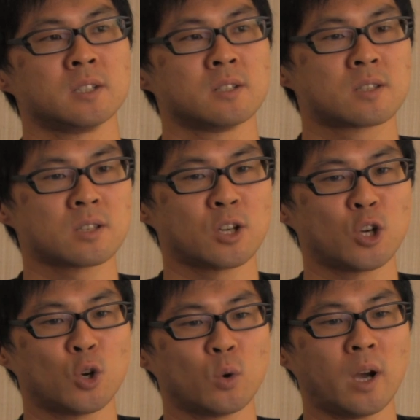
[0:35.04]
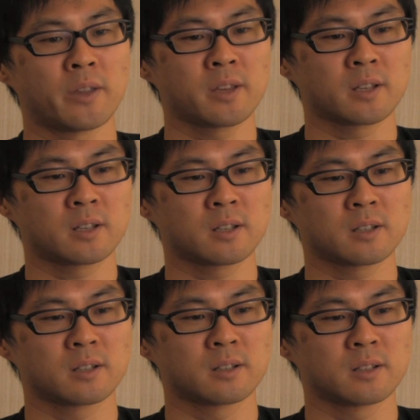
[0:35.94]
So I think
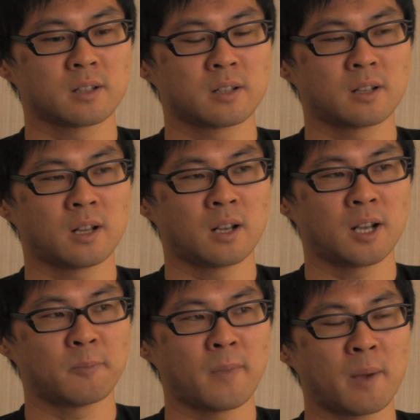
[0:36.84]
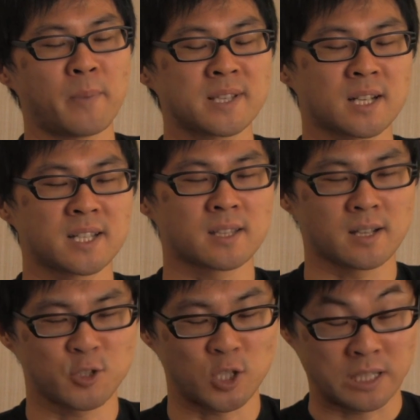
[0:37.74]
I basically
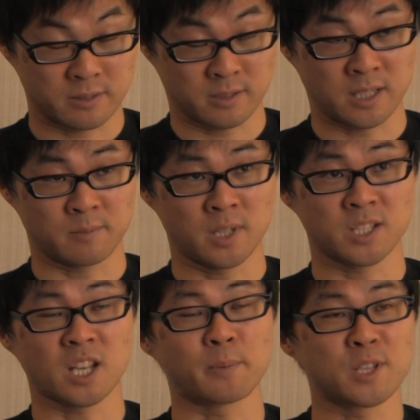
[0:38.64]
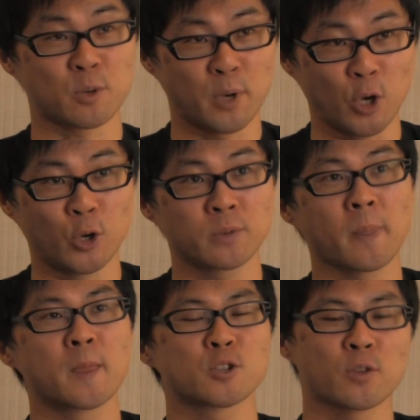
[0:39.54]
started to learn Japanese on my
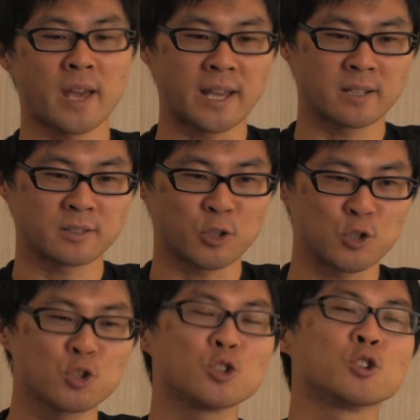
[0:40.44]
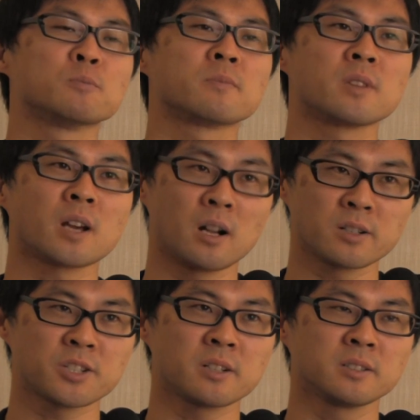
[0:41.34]
own so that I can consume the
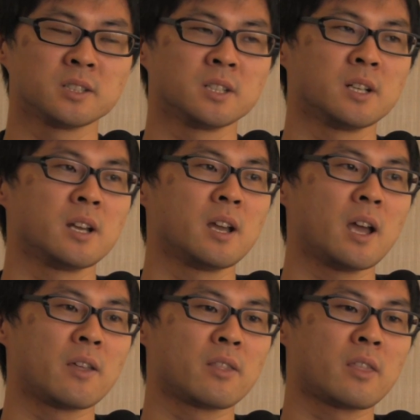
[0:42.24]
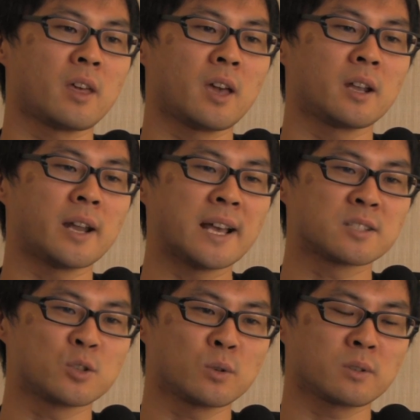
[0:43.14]
culture. And then
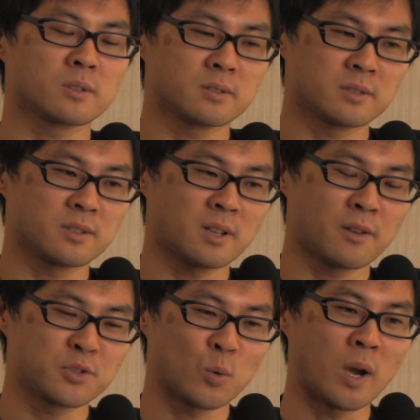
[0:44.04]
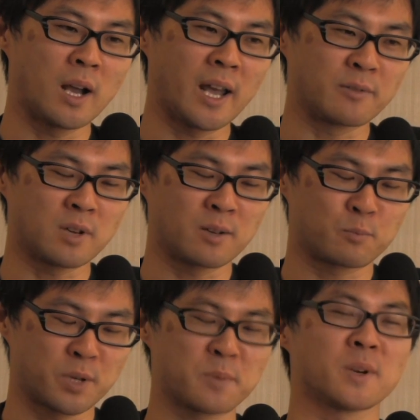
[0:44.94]
after a while, I
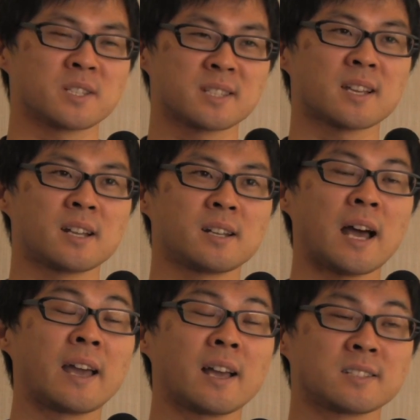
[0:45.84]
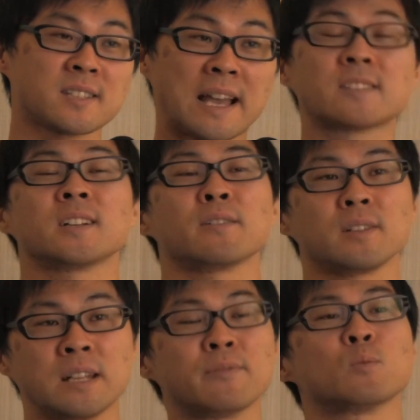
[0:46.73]
pretty much decided I just had to
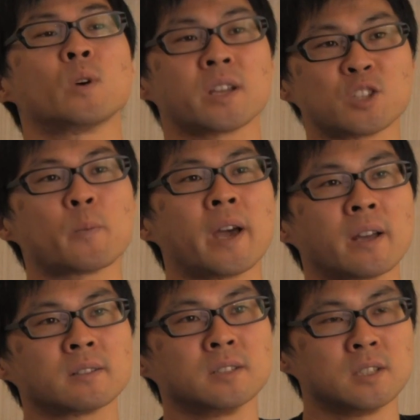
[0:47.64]
live and work in Japan.